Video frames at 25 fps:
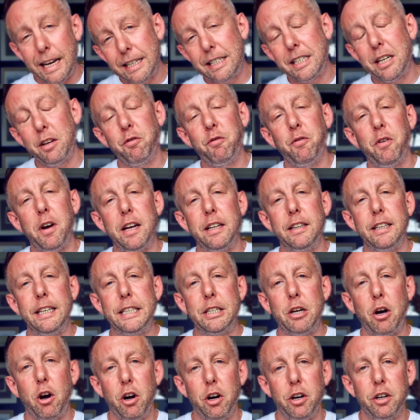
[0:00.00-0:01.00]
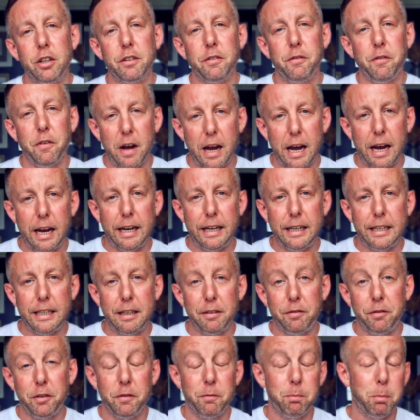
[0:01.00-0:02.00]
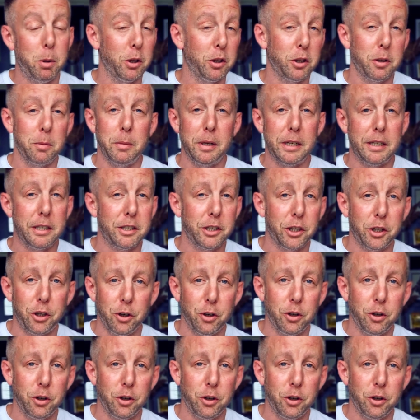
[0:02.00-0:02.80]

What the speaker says: can find these hard to find if you've put them in a secure